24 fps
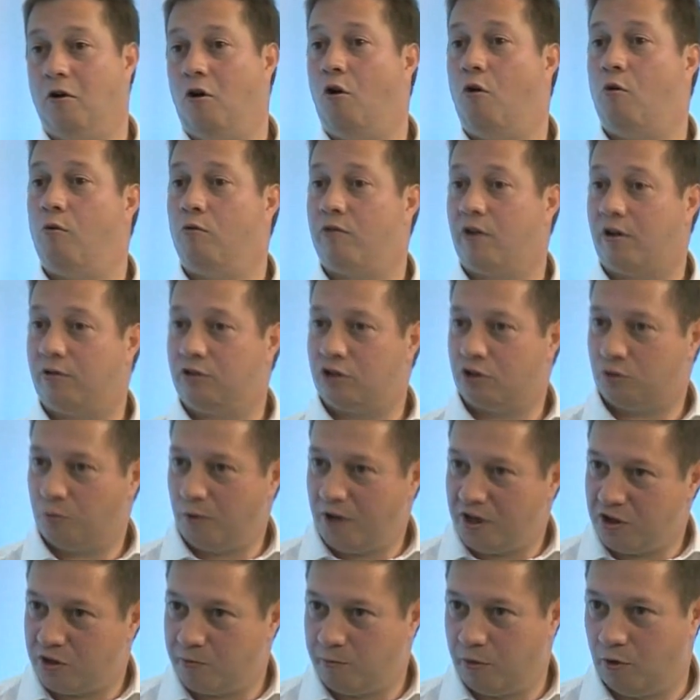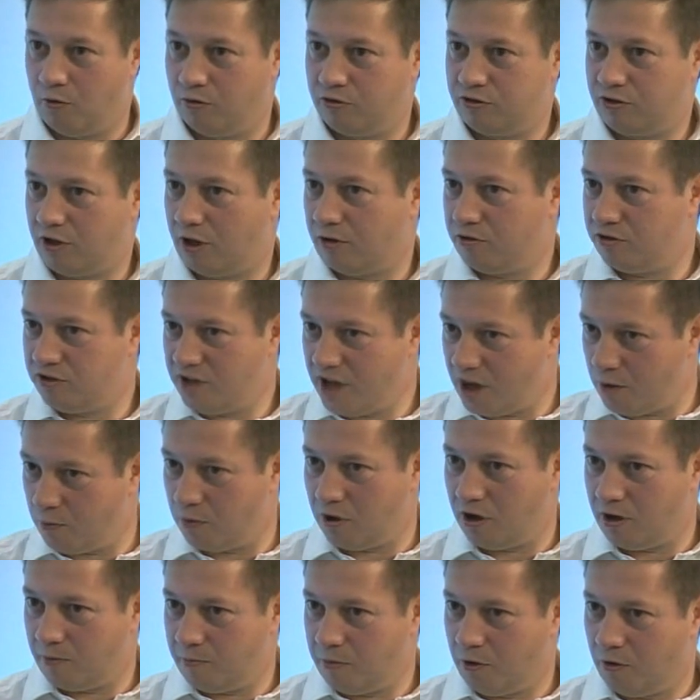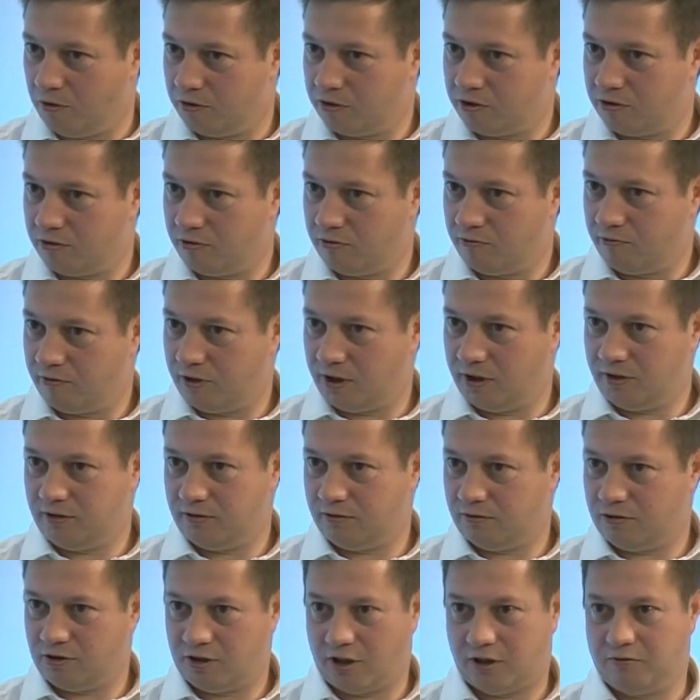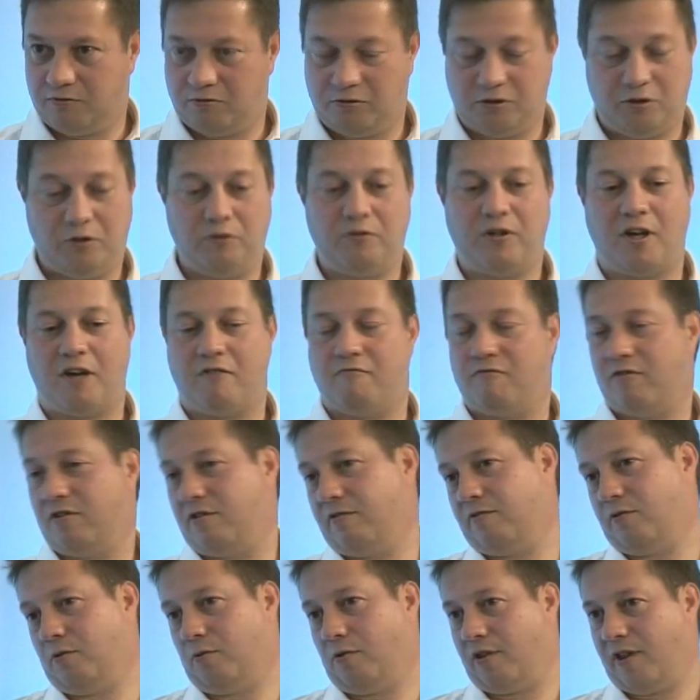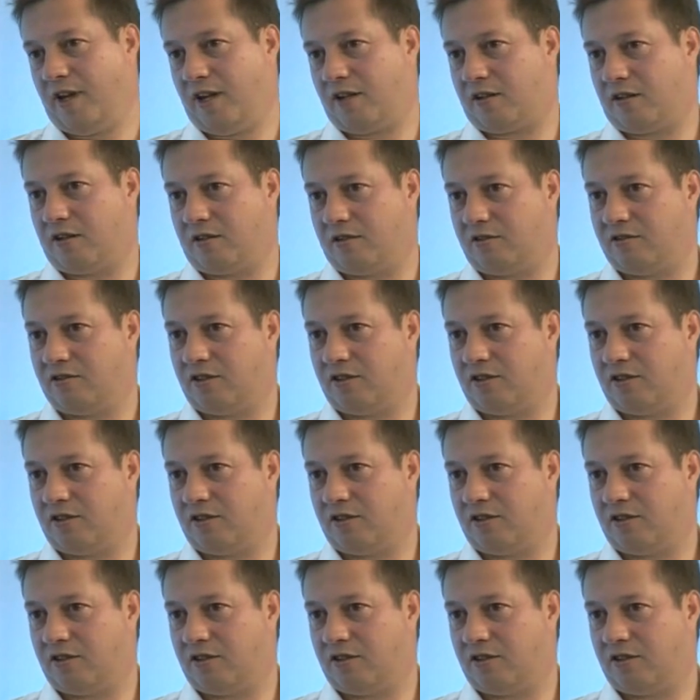all those switch ports, those network ports, right? So you get rid of all of that kind of